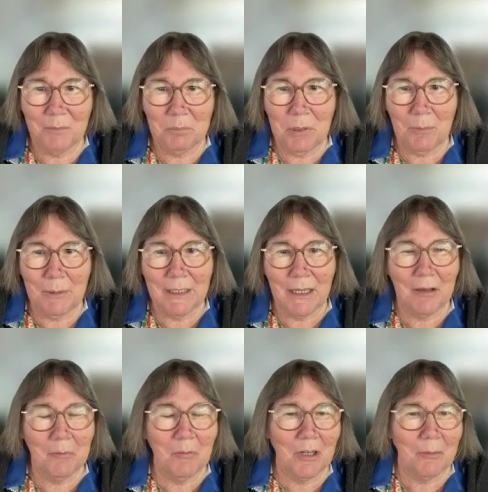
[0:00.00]
probably
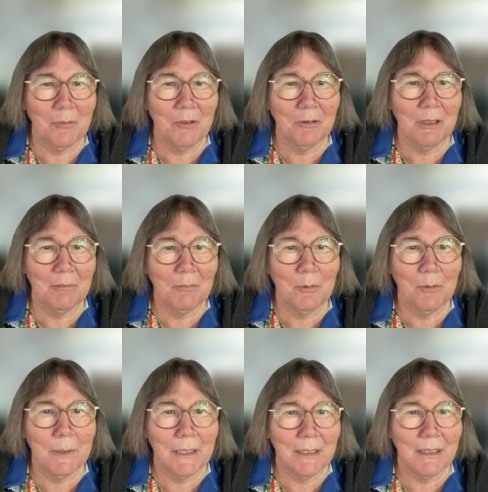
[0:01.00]
knowing what I'm doing would
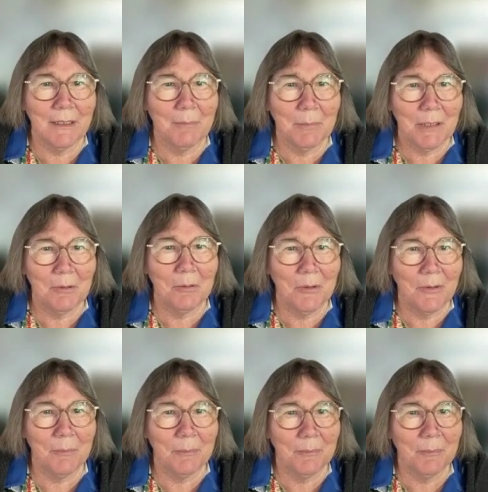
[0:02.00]
be a bit
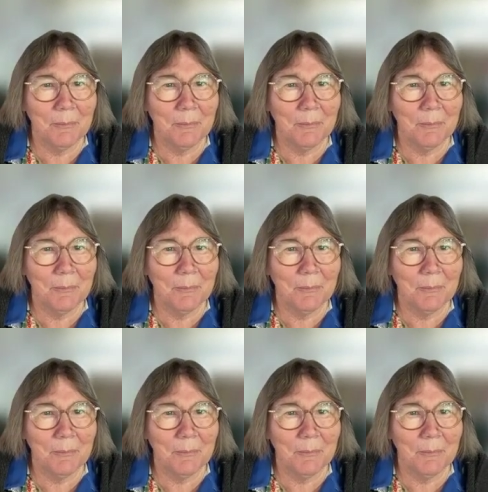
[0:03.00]
awesome.